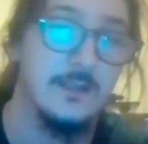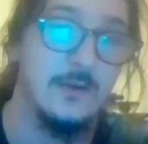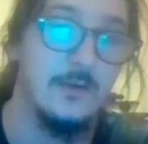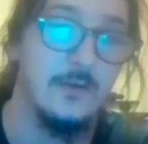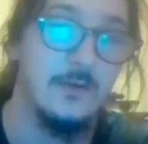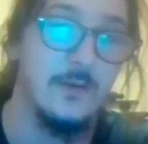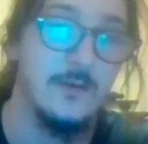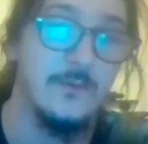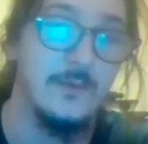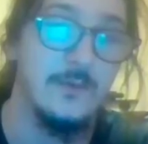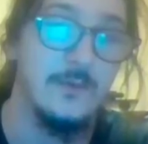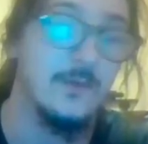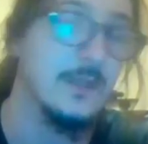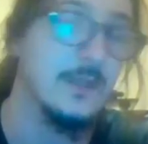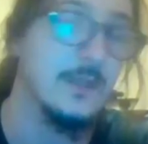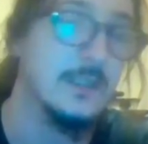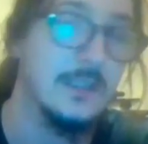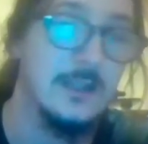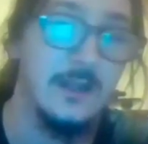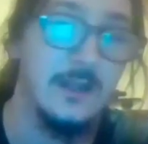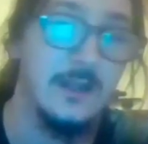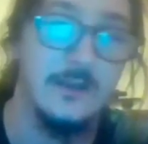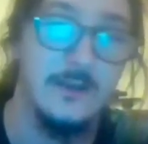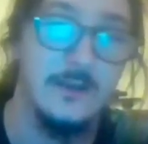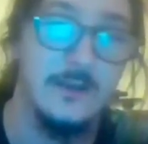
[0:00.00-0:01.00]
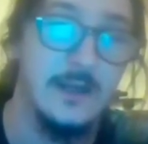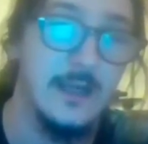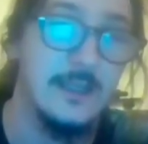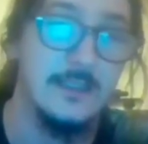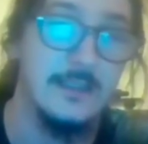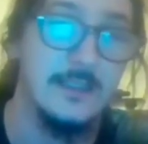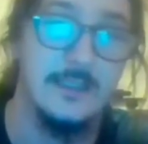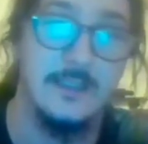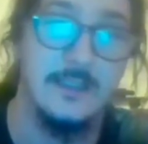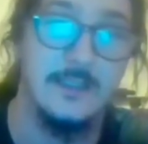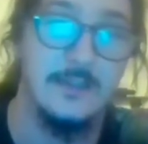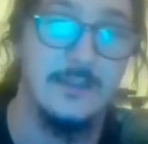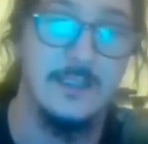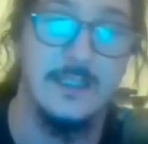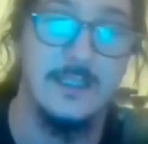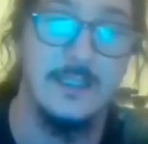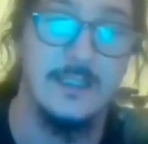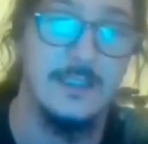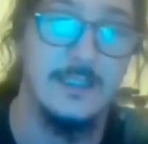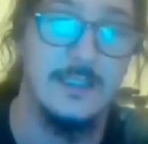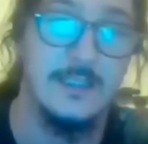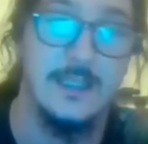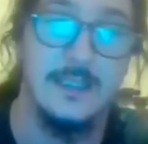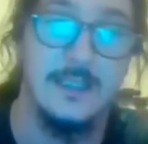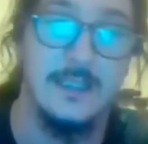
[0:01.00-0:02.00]
So if you listen to other guys and they
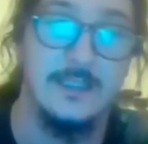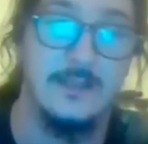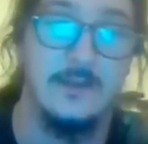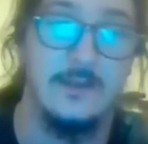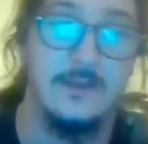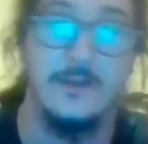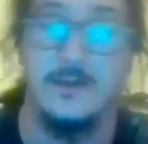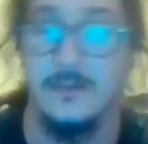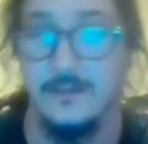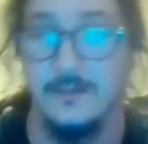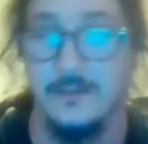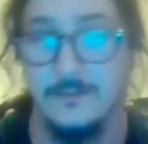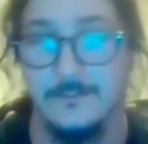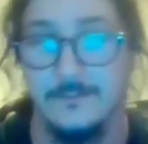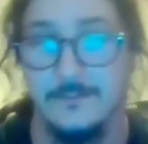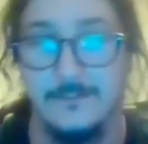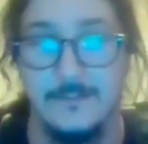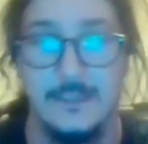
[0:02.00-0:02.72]
say this guy's a lock,